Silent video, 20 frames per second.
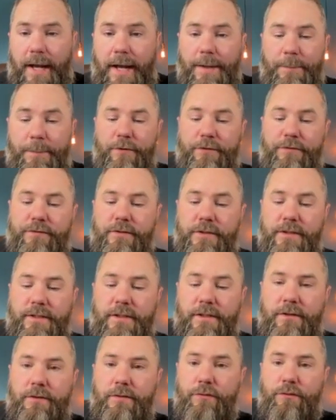I personally
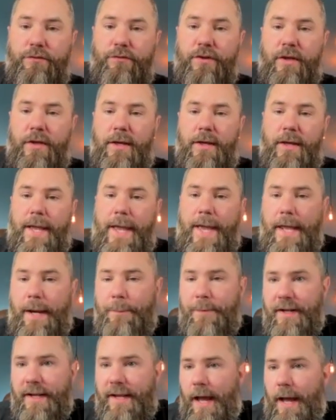use. And I'm
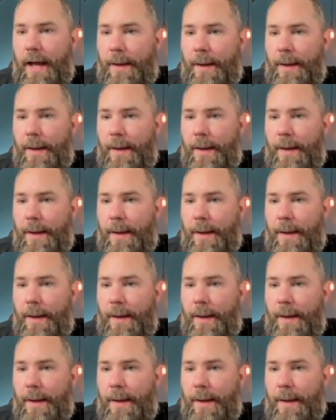going to copy